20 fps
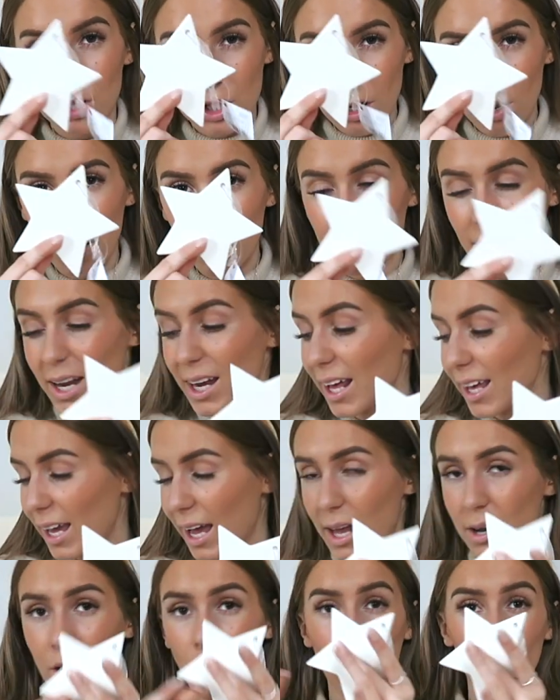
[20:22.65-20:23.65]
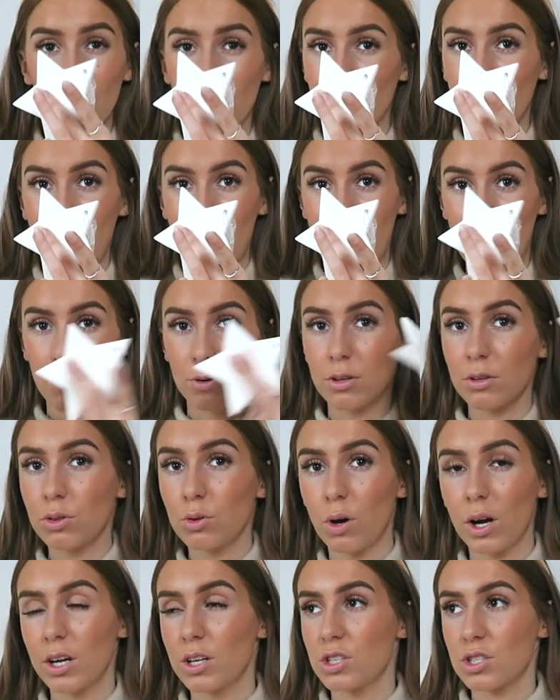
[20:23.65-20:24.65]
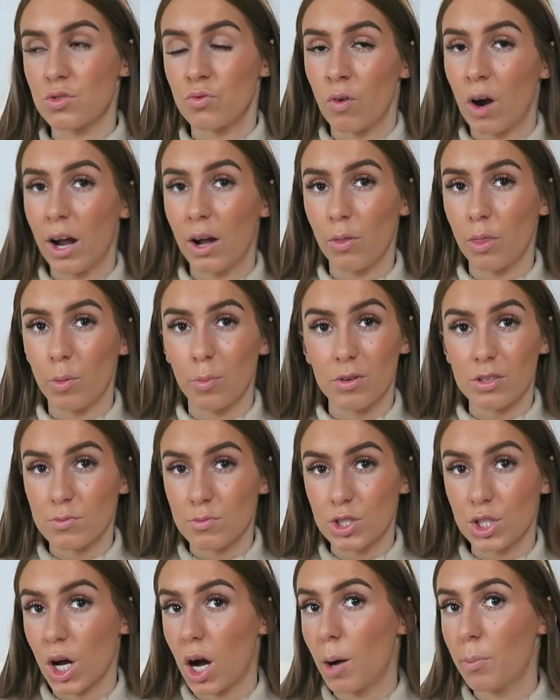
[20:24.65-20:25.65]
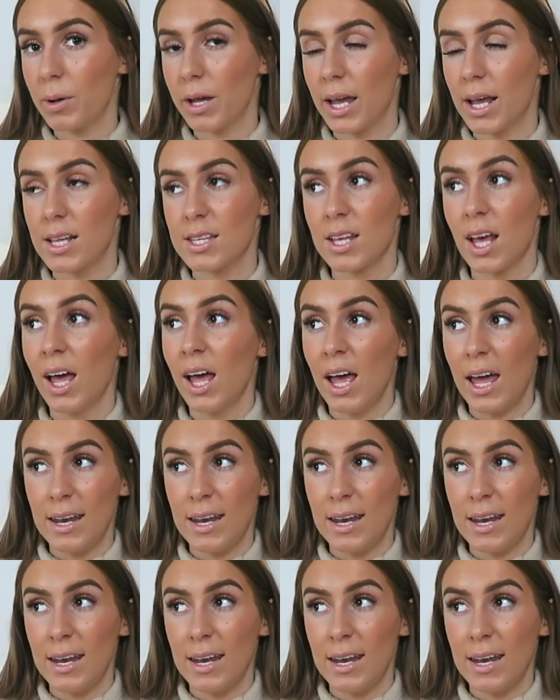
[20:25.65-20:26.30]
Do you know what I mean? Again, only £1, thought I could just write on them with some Sharpies.